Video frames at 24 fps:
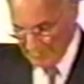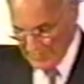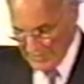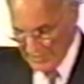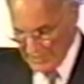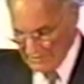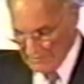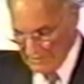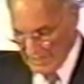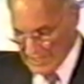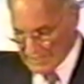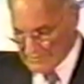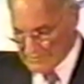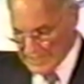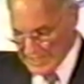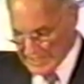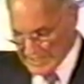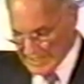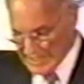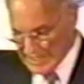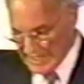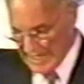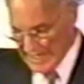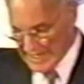Your honoree
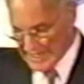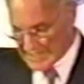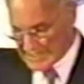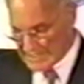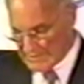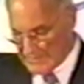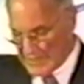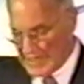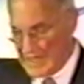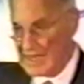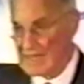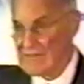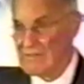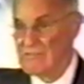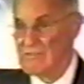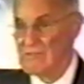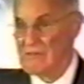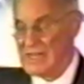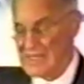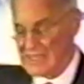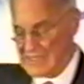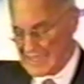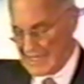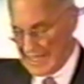tonight is a man of
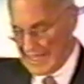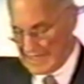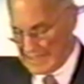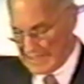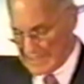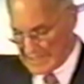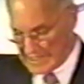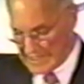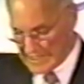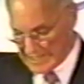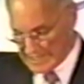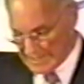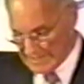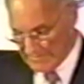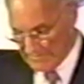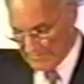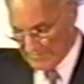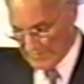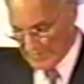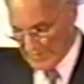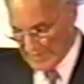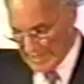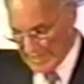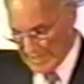great talents,
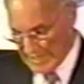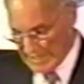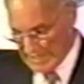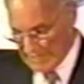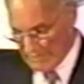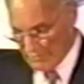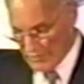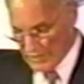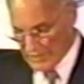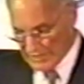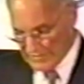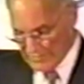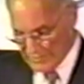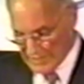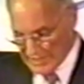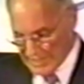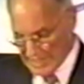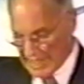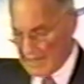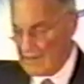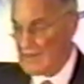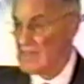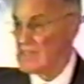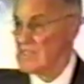wonderful
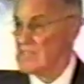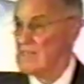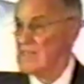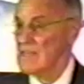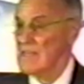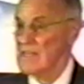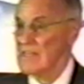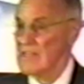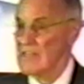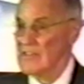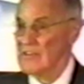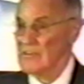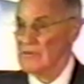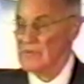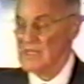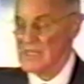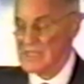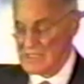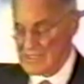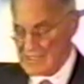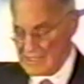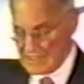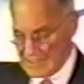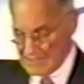character, and a
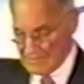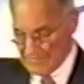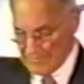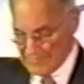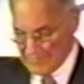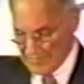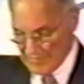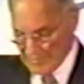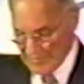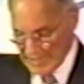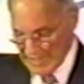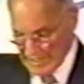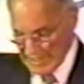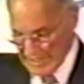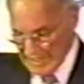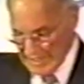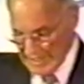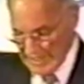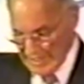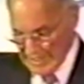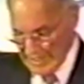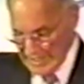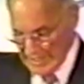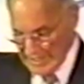humanist.
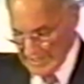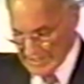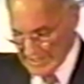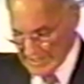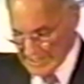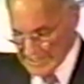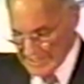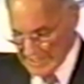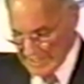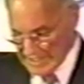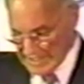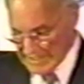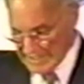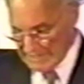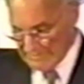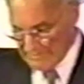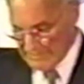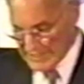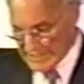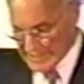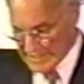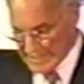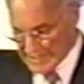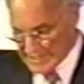He has excelled in
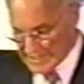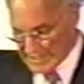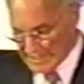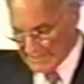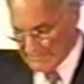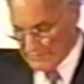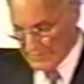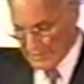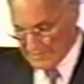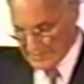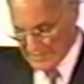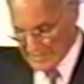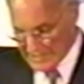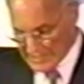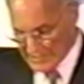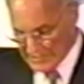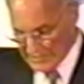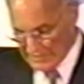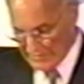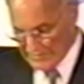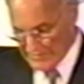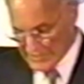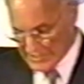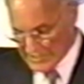business and in public
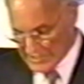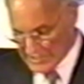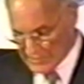service.